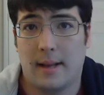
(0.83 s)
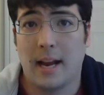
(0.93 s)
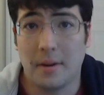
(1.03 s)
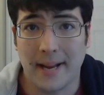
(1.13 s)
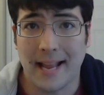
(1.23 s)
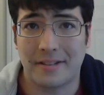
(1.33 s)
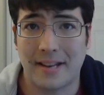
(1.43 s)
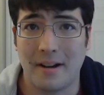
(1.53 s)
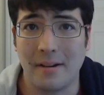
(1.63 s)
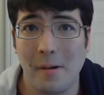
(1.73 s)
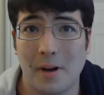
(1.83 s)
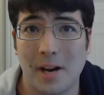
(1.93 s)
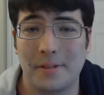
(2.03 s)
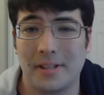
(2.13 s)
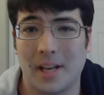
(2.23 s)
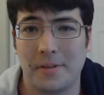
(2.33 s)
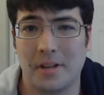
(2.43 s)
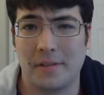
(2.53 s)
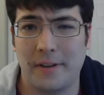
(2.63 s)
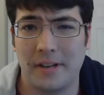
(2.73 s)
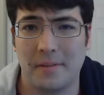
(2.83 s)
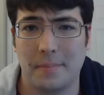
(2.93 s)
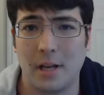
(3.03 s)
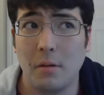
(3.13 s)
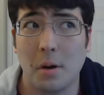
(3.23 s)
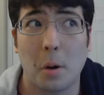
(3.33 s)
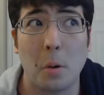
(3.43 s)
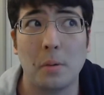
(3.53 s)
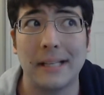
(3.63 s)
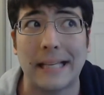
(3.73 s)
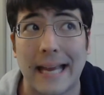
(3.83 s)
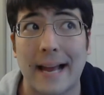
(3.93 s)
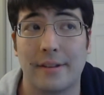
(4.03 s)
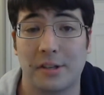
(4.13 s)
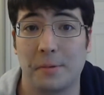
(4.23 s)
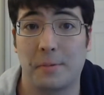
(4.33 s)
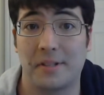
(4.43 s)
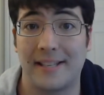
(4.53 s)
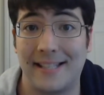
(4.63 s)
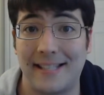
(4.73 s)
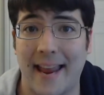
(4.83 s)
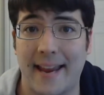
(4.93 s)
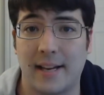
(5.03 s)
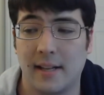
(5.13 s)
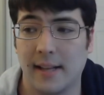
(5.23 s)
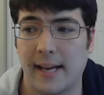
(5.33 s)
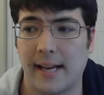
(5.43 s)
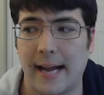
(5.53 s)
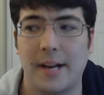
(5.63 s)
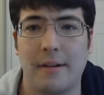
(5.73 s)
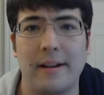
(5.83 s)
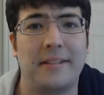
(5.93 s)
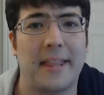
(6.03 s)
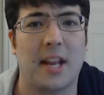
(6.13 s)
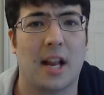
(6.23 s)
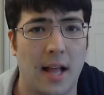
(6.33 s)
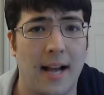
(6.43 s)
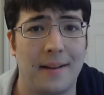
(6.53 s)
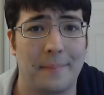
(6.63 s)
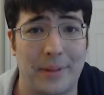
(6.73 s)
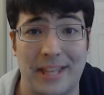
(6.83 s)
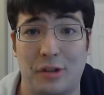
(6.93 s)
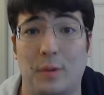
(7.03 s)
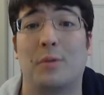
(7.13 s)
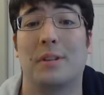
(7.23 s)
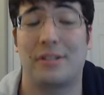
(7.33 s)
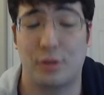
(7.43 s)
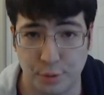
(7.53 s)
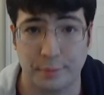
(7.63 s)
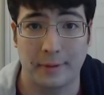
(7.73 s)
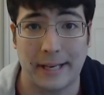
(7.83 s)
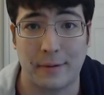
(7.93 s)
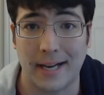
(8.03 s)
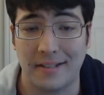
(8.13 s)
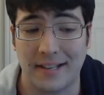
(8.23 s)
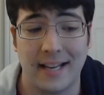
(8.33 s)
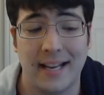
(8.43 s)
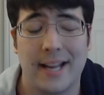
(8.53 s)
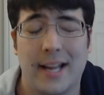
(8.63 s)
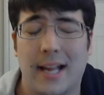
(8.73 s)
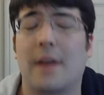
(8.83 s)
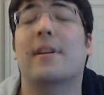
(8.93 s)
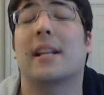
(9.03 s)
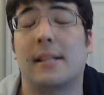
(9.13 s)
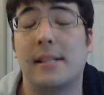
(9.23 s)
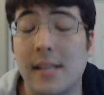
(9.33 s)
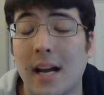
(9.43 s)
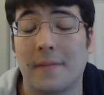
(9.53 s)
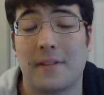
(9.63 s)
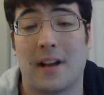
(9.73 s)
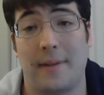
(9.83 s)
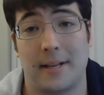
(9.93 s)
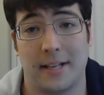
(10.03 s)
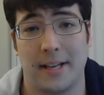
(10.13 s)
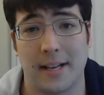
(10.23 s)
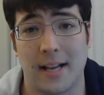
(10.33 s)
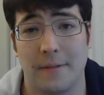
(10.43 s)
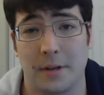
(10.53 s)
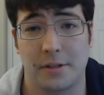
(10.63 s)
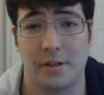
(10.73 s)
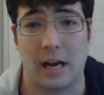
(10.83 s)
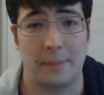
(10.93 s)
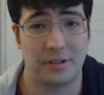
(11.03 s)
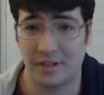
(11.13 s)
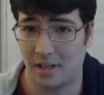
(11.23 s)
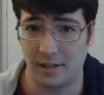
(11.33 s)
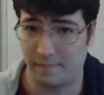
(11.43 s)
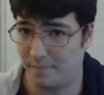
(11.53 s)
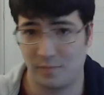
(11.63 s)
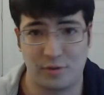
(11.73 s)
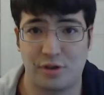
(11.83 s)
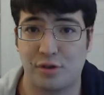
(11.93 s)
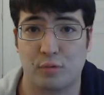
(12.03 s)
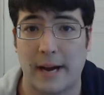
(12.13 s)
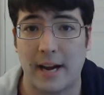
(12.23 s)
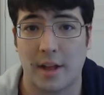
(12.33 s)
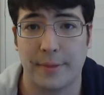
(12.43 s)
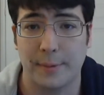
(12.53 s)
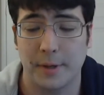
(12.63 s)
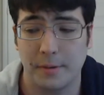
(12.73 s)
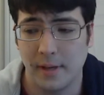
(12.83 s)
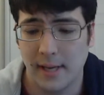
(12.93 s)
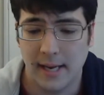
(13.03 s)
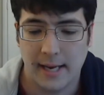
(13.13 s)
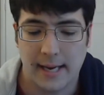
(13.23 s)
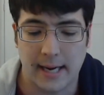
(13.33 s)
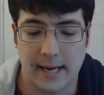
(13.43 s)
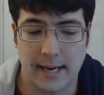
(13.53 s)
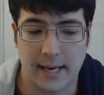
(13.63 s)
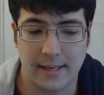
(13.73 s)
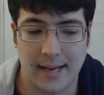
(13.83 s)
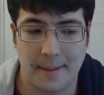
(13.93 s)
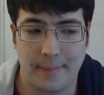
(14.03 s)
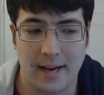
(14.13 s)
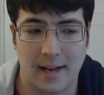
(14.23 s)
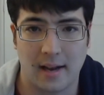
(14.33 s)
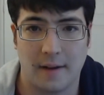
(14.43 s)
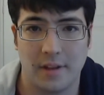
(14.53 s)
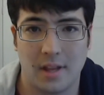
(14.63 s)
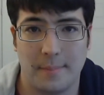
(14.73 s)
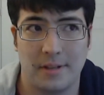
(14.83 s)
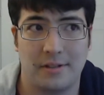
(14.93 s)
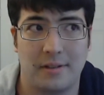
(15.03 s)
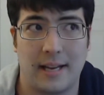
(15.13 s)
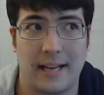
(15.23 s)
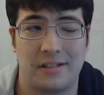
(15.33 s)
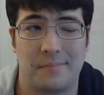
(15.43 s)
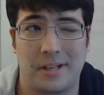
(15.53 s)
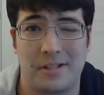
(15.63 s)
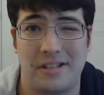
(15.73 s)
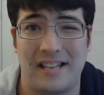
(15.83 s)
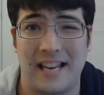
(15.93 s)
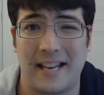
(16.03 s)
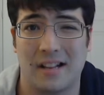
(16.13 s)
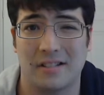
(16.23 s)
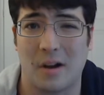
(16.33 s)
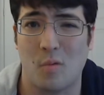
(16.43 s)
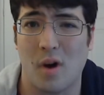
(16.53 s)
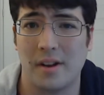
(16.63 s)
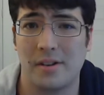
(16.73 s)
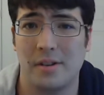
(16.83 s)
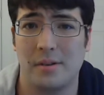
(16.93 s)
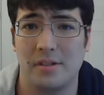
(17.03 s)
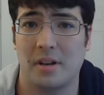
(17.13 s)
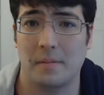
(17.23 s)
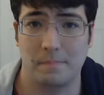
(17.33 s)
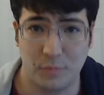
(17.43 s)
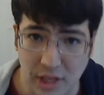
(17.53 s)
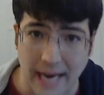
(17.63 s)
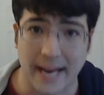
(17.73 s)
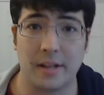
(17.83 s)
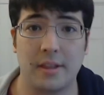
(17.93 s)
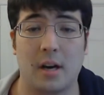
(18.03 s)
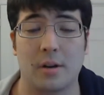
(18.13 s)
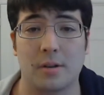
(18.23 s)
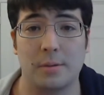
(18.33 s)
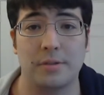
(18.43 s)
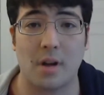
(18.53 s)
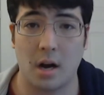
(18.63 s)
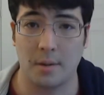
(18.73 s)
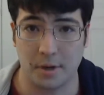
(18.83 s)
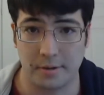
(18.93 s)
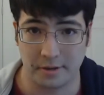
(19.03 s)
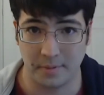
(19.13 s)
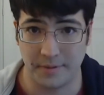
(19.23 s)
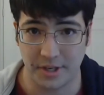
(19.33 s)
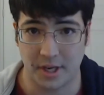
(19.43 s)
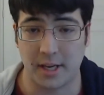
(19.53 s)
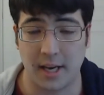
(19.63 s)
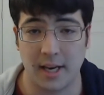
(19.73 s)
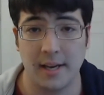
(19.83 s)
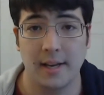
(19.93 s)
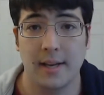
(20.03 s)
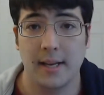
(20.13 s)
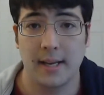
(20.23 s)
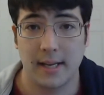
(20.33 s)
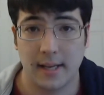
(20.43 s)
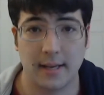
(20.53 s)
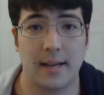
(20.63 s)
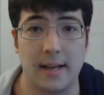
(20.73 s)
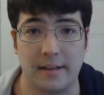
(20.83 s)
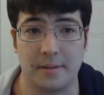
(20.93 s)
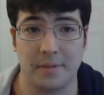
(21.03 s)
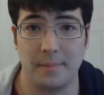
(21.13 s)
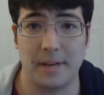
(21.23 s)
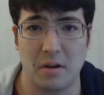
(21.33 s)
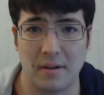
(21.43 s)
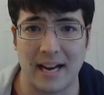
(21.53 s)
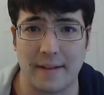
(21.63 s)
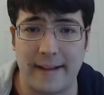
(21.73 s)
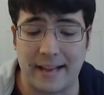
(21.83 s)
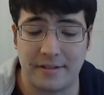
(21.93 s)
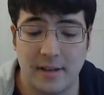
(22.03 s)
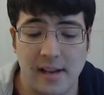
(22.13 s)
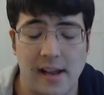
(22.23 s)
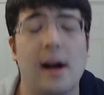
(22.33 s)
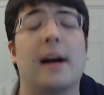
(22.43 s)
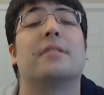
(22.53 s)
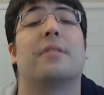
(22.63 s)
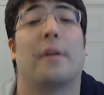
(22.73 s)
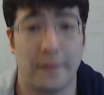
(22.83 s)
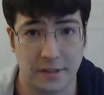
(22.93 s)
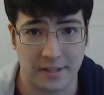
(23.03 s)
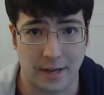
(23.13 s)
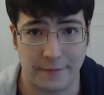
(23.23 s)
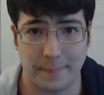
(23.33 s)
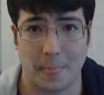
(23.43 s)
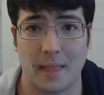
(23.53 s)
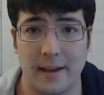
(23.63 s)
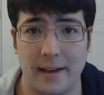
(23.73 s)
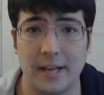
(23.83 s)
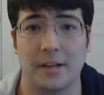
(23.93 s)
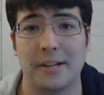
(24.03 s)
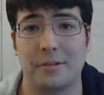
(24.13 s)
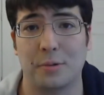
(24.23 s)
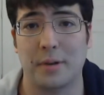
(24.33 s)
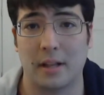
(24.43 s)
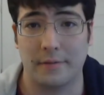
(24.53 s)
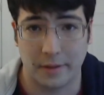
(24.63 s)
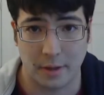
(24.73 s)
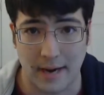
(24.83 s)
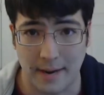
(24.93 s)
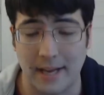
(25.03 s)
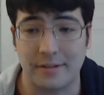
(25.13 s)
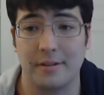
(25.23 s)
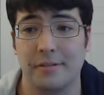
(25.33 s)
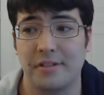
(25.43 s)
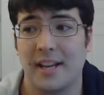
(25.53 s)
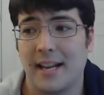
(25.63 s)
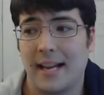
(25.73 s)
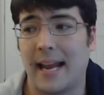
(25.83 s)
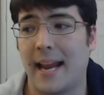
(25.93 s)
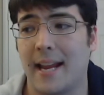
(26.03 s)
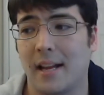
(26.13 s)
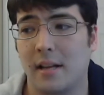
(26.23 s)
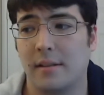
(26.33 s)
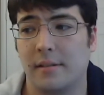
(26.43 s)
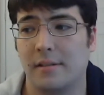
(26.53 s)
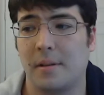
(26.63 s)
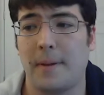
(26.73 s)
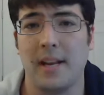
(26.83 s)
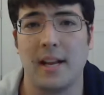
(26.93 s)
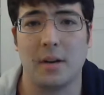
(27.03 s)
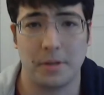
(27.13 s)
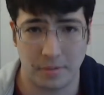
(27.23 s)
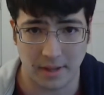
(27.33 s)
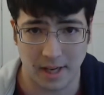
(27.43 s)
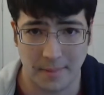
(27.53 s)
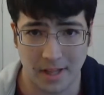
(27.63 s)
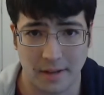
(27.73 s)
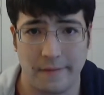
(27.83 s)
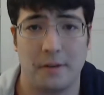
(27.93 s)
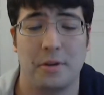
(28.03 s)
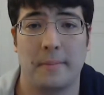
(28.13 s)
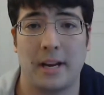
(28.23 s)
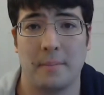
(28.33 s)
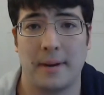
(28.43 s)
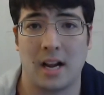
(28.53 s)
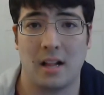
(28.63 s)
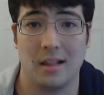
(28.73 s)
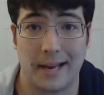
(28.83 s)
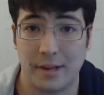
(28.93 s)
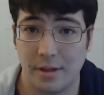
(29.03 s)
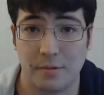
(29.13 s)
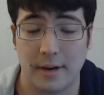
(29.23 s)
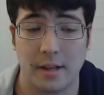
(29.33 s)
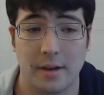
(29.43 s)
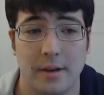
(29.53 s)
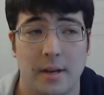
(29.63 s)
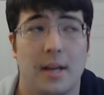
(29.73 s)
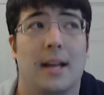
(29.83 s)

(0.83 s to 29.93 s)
Hey everybody, how's it going? Welcome to another episode of The Finishing Blow. Holy cow, this week was insane. Like, I know I say that a lot, but this week was truly crazy. I've got a ton of topics I need to cover, so I'm just going to straight on through. And I may not cover them as much detail as I want to, so check out the articles on Marshall's Movie Junkie, because I'm going to be going kind of fast. Alright, so first off, international trailer for The Grandmasters. And depending on what you think about the film, you may or may not like the trailer.